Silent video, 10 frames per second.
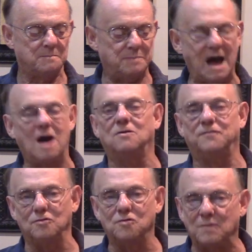
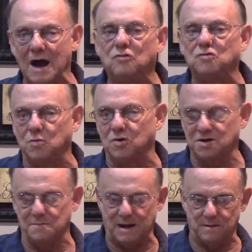powerful
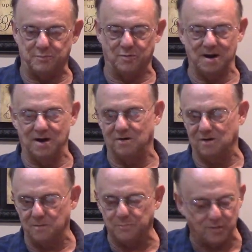groundwork about prayer
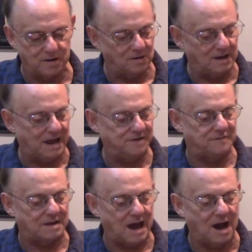and our prayer life
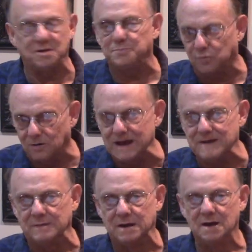and how to pray.